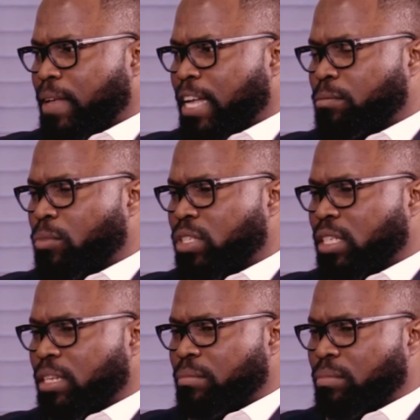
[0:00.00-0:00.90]
as much
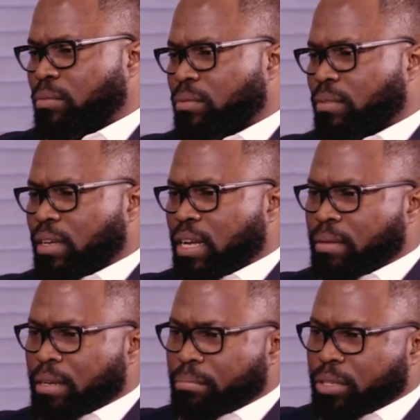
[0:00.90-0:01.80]
as I'm
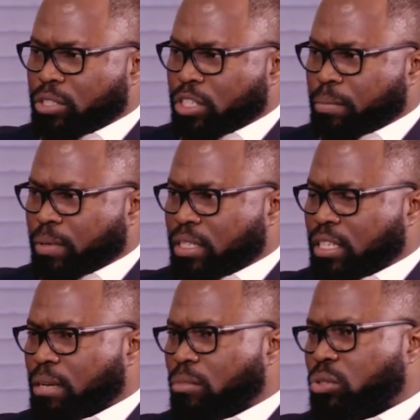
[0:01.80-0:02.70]
an ambitious
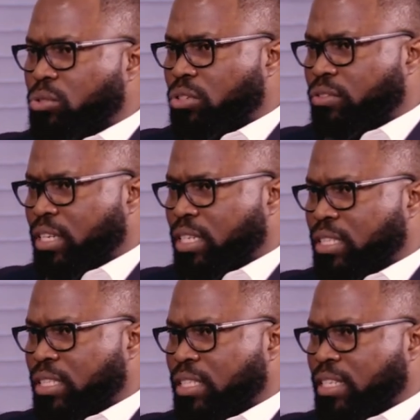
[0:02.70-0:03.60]
person, I'm also a
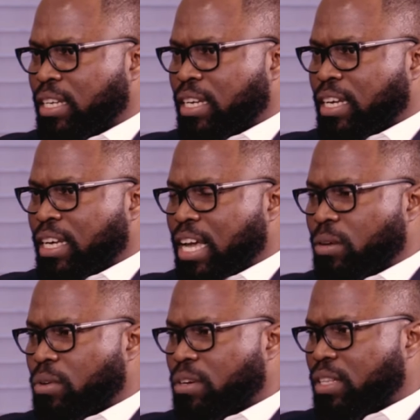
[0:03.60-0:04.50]
realist.
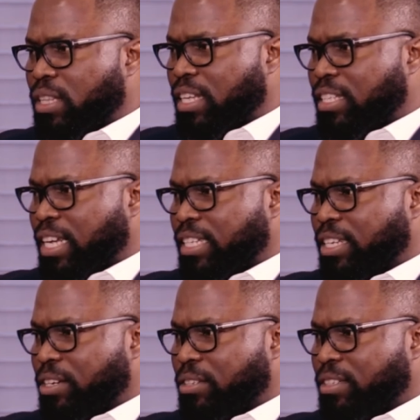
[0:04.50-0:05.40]
And one of the things I
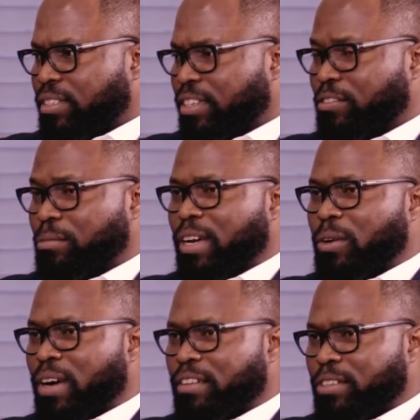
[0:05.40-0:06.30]
tell even
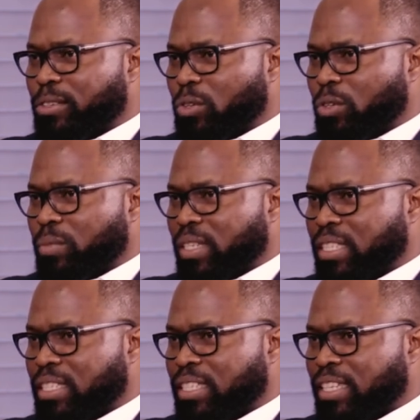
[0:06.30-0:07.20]
my wife at home
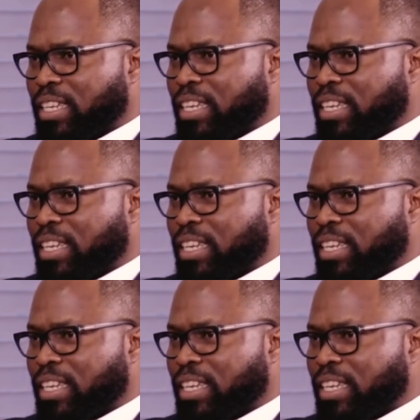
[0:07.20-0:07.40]
is